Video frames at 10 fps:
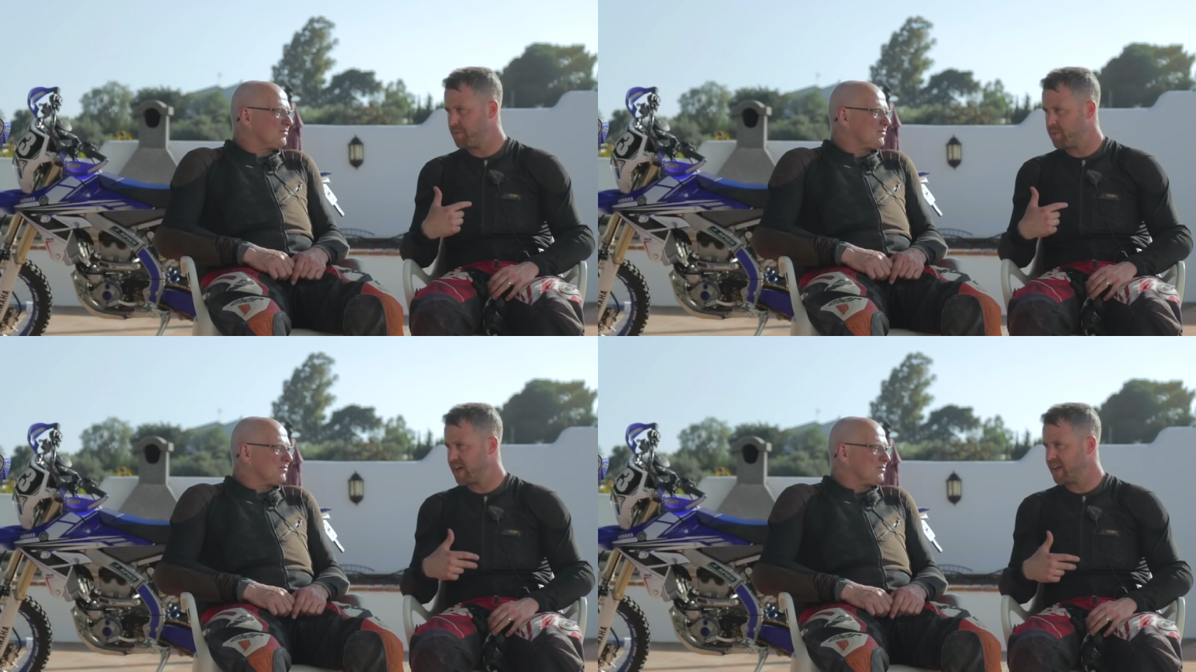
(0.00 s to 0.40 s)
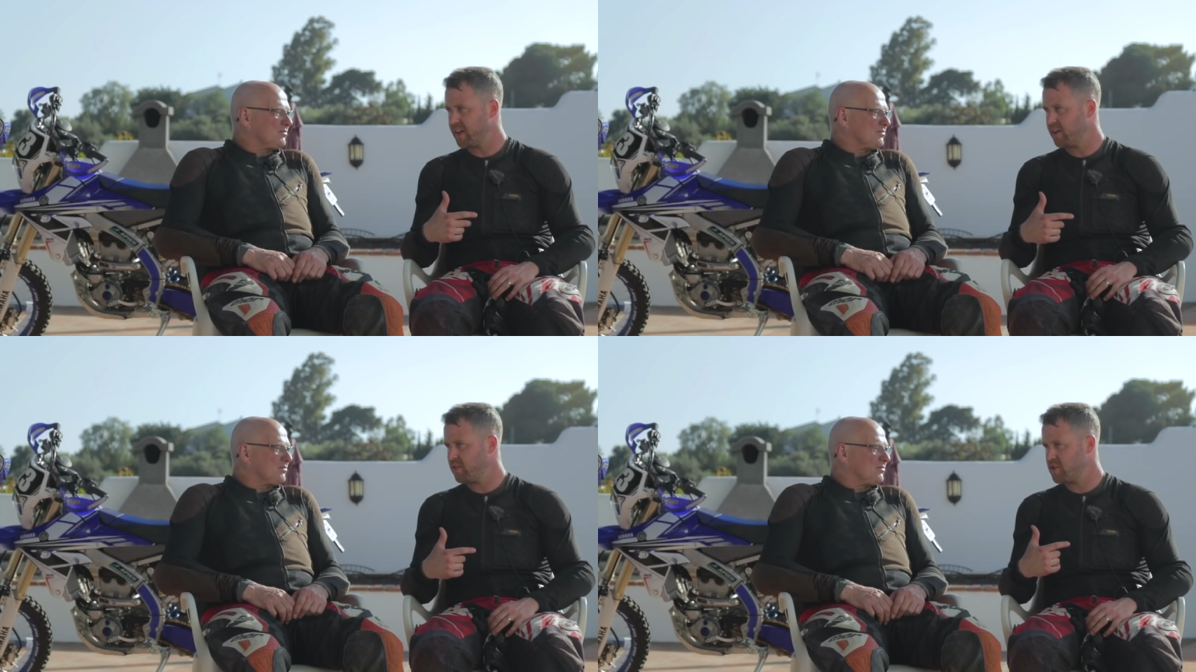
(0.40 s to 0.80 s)
Speaker 1: brand
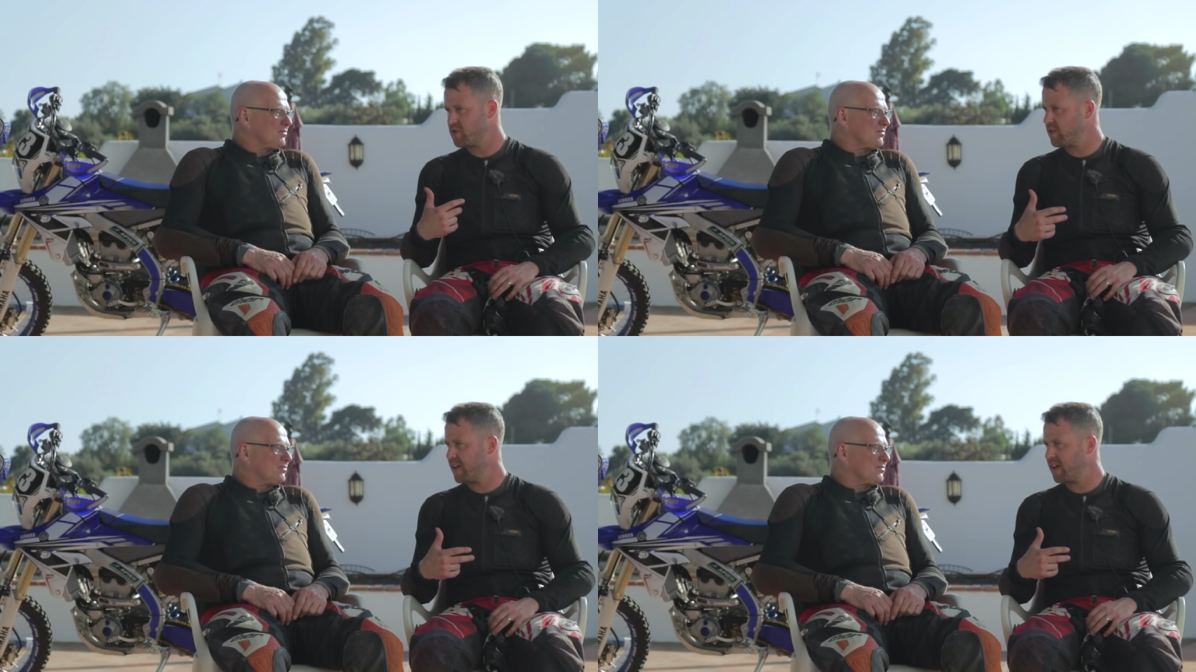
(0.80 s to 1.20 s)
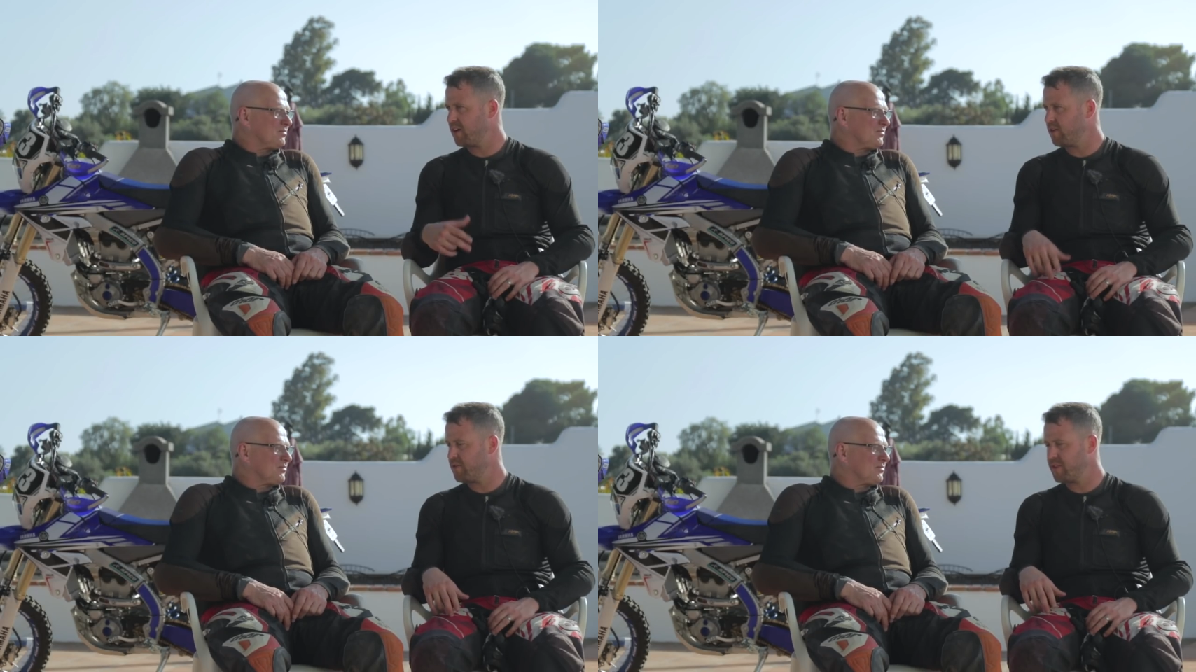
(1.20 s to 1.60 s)
new straight
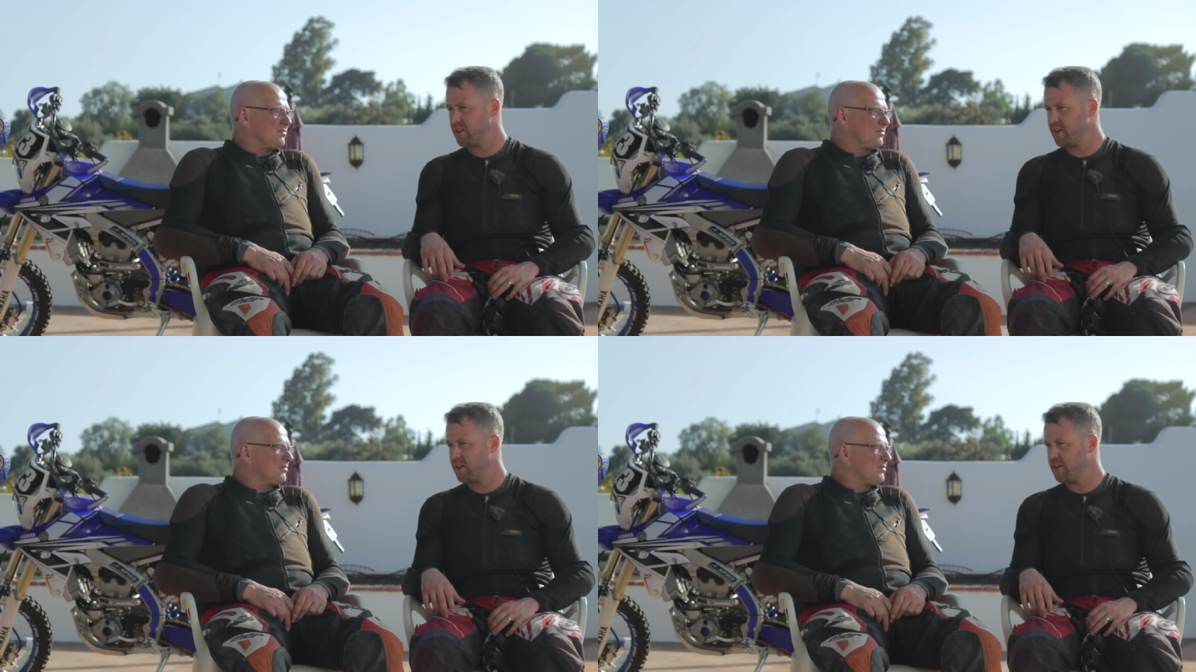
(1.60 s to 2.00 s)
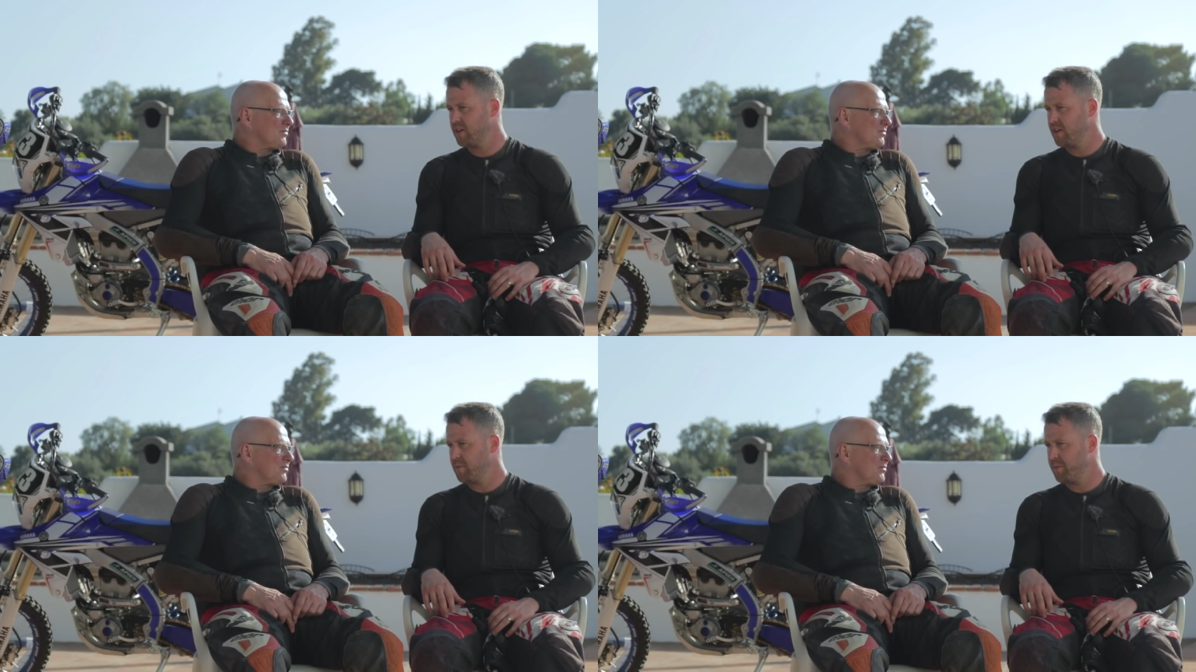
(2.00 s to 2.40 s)
out of the
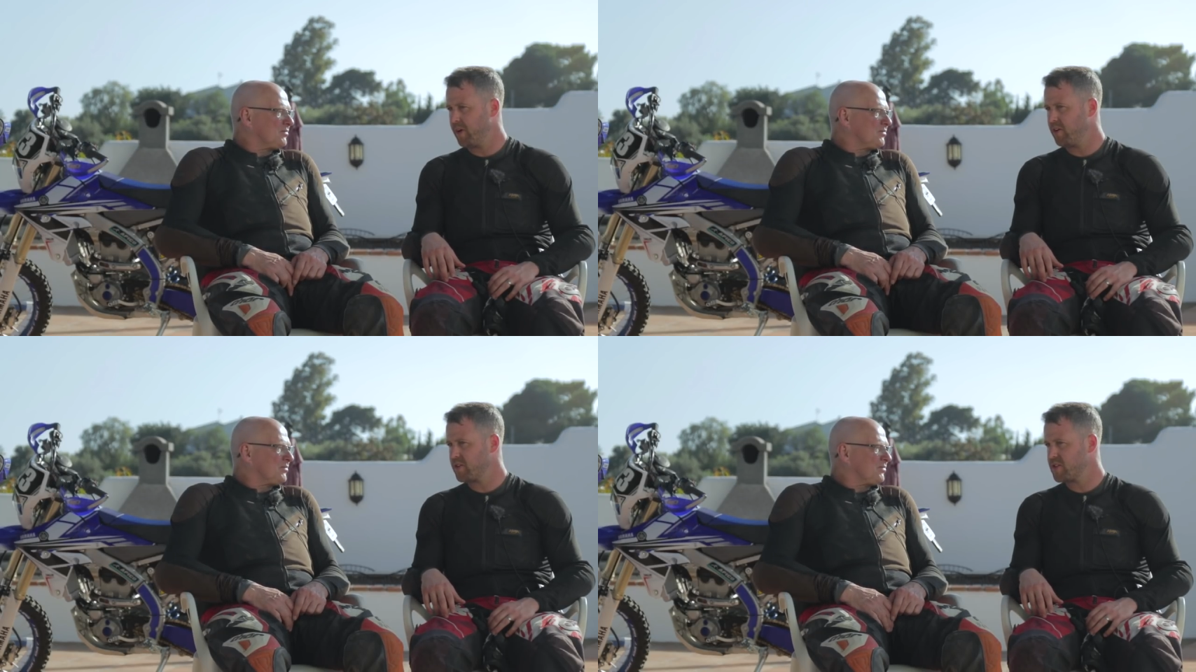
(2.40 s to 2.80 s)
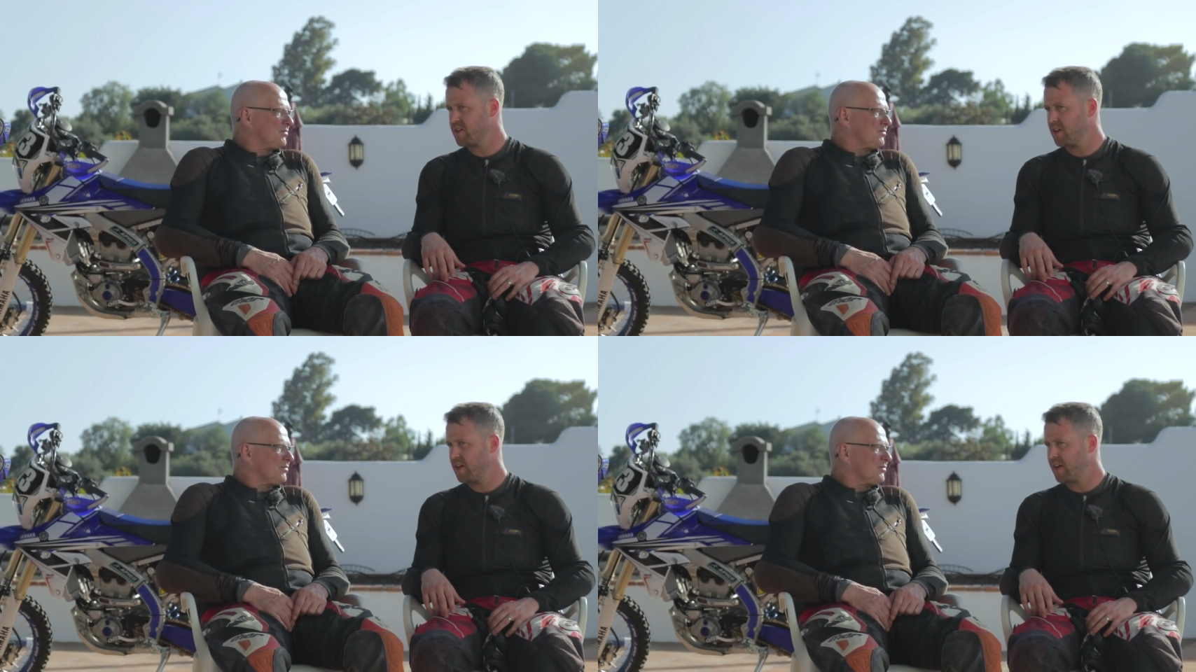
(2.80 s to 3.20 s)

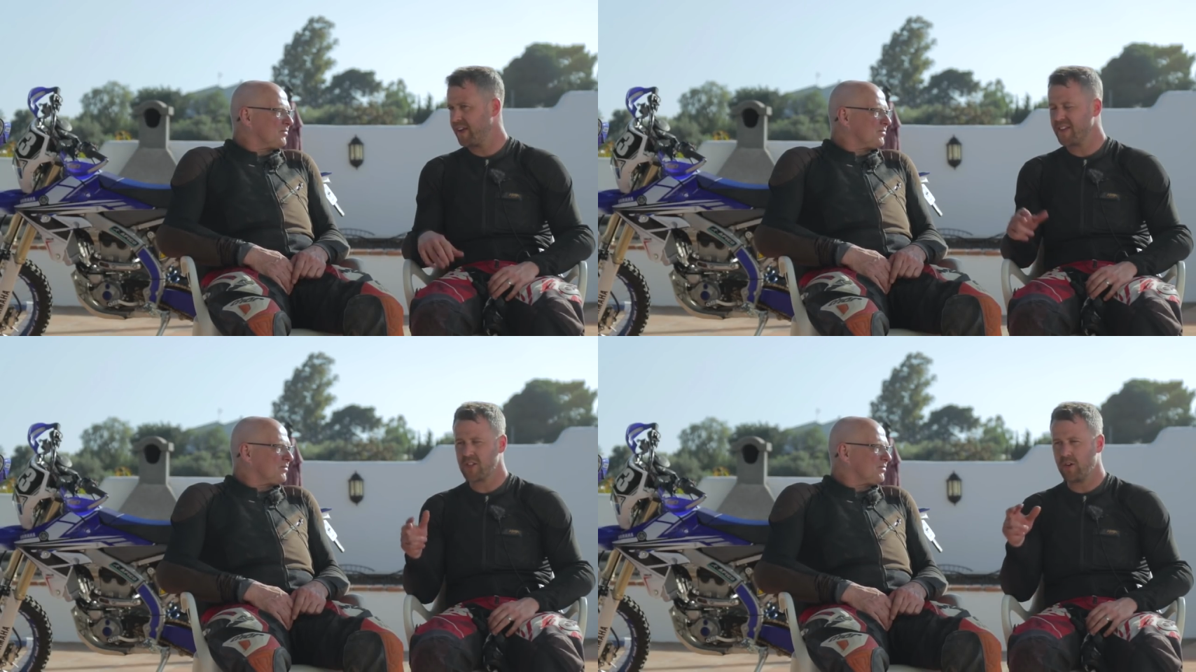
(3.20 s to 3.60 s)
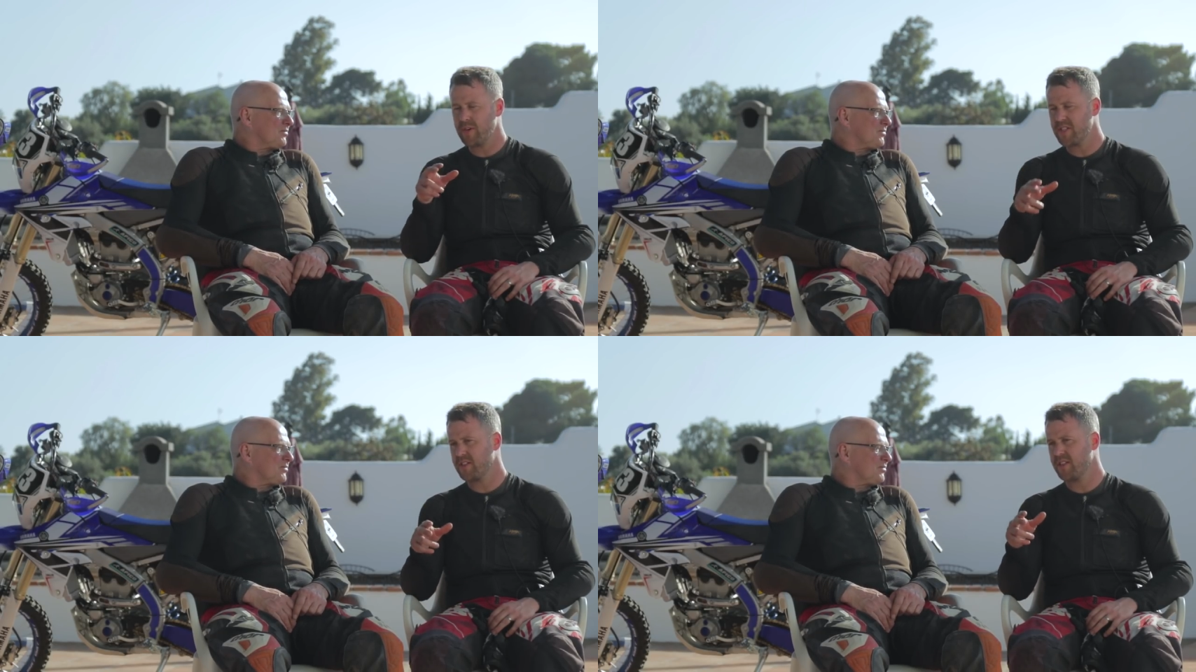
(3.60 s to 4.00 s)
box. And that's
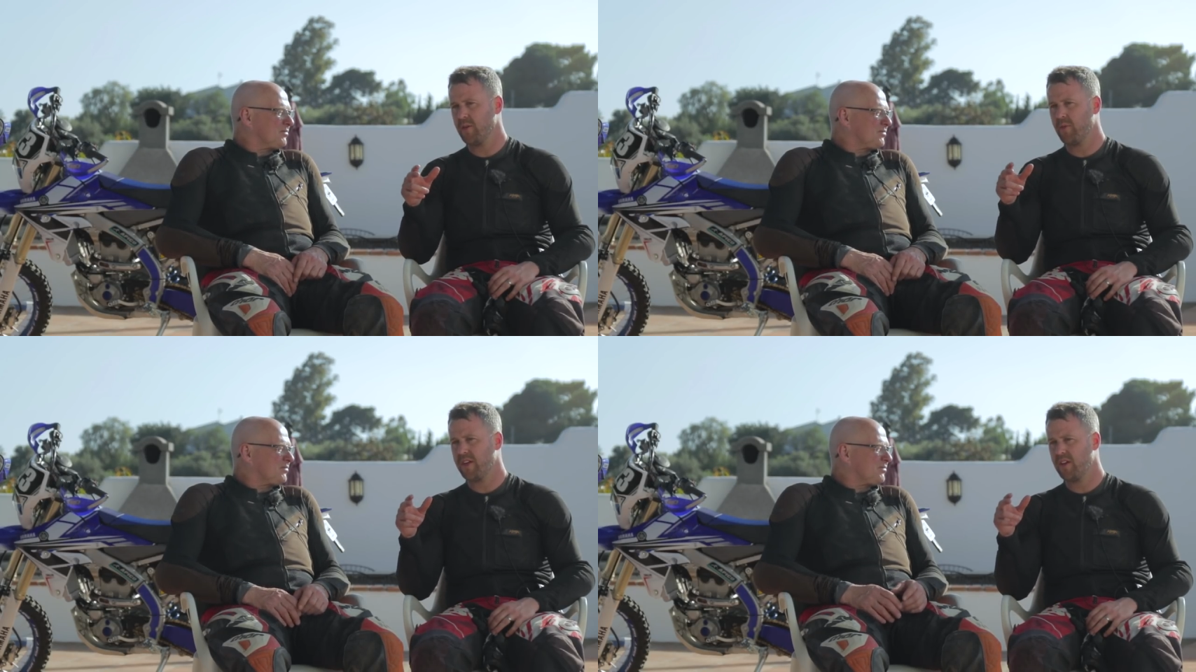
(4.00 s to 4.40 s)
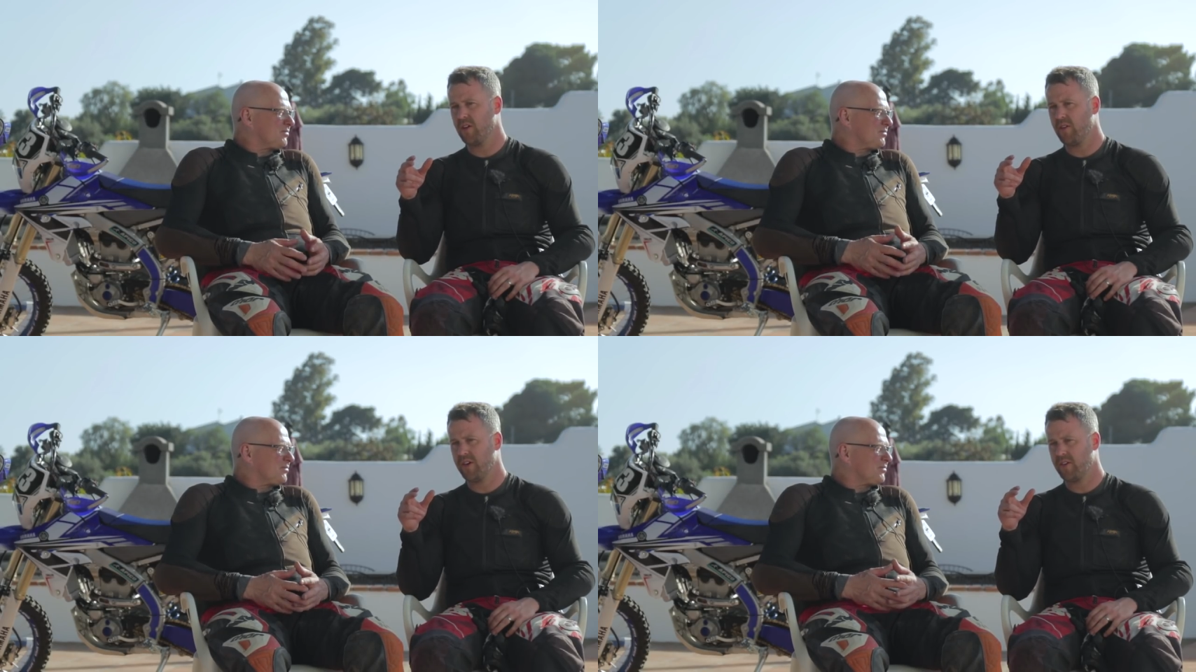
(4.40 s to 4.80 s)
always a thing when you
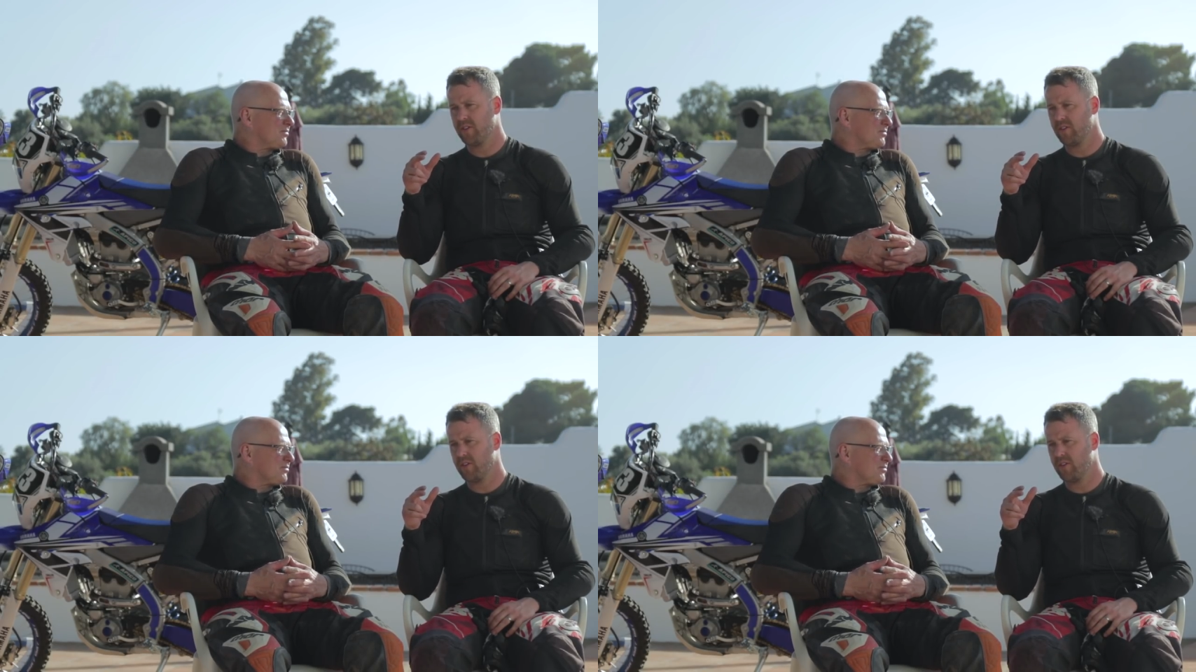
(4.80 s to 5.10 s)
go on